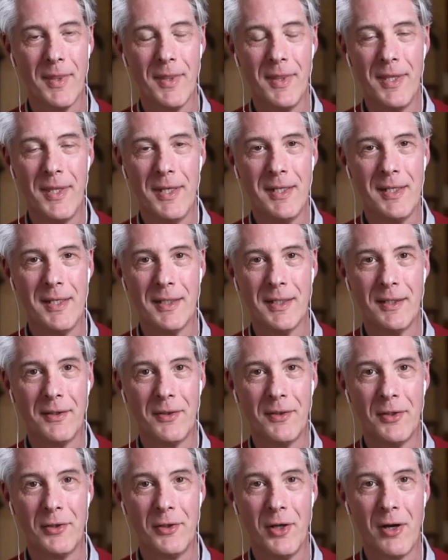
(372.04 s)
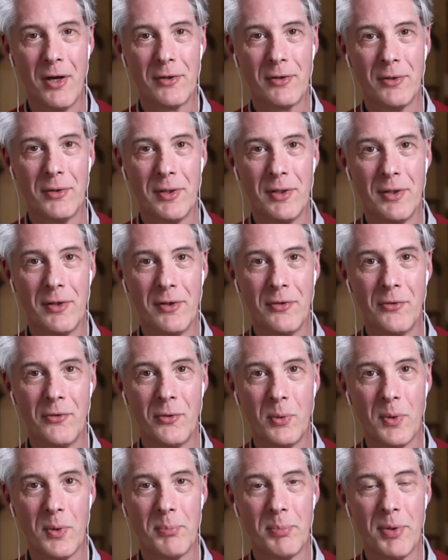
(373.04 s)
The doctor and nurse
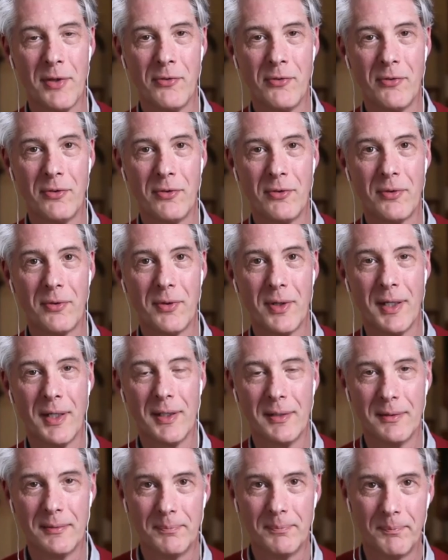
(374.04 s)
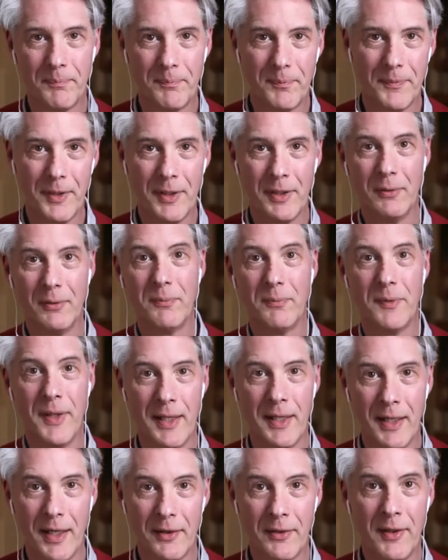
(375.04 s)
who were present,
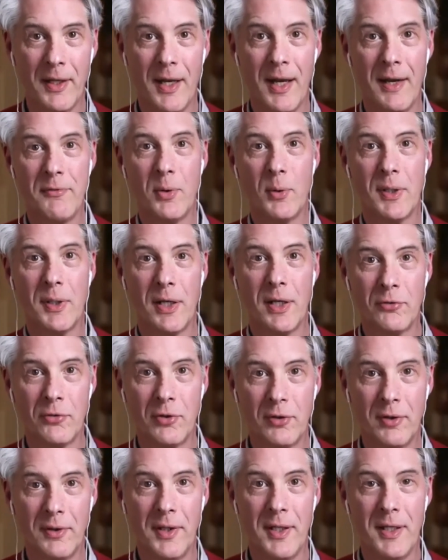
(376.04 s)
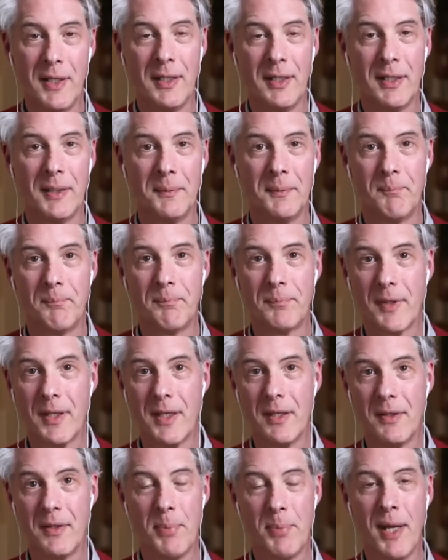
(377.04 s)
everyone ushered the
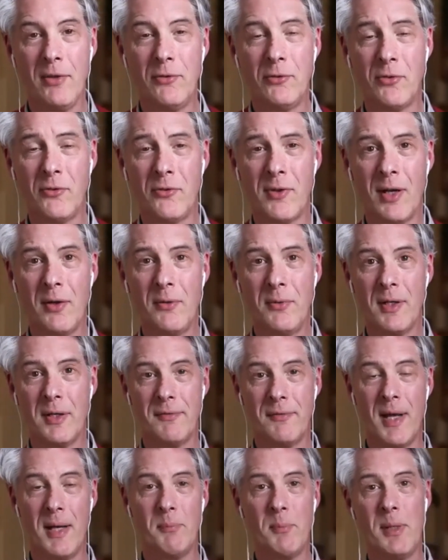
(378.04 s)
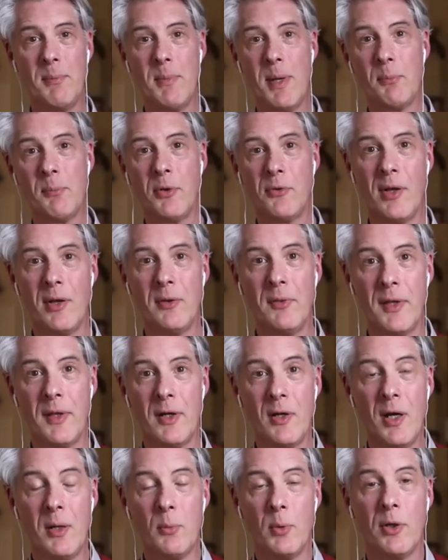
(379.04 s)
patients out and their family members out, and
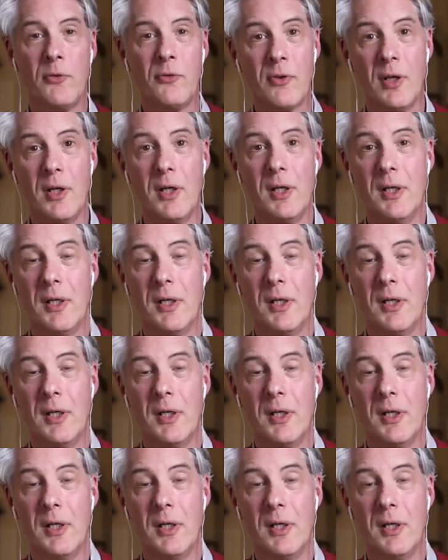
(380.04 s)
there I was,